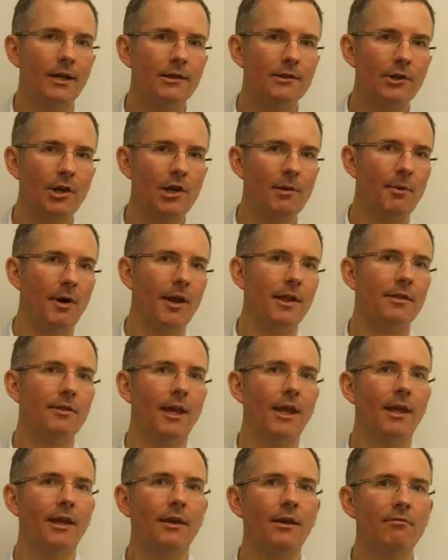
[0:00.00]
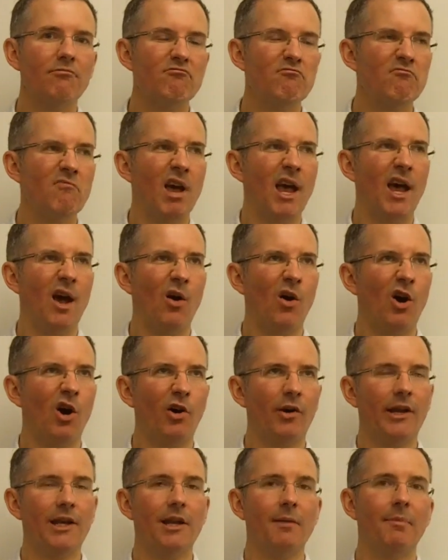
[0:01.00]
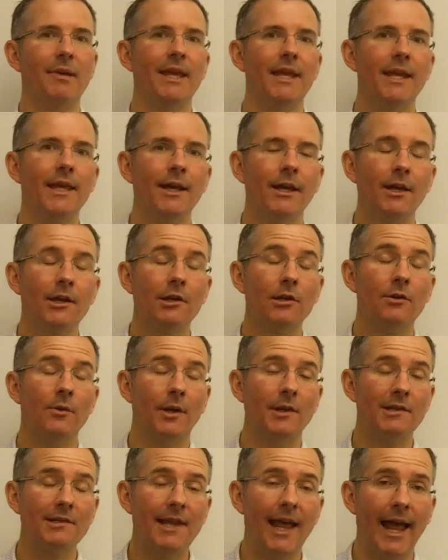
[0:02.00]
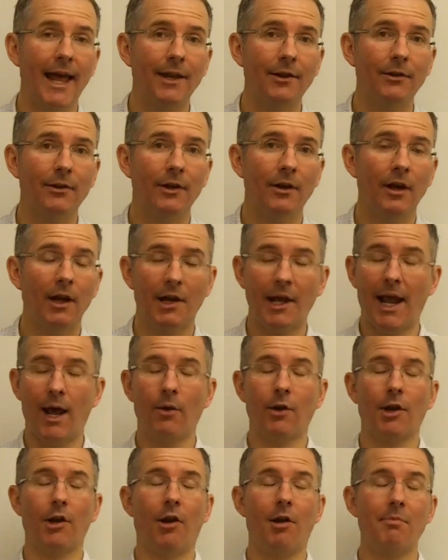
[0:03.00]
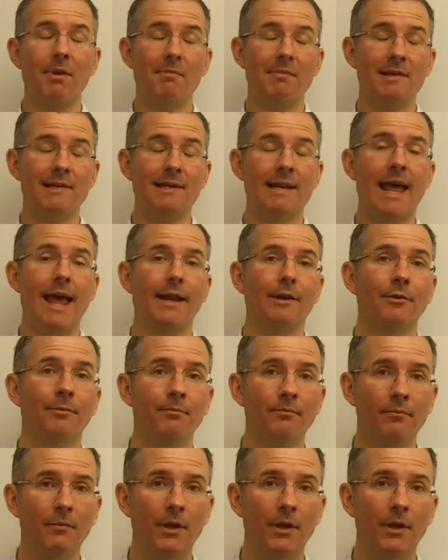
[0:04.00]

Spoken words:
So you might think, how hard can it be to understand, and how can I be misled?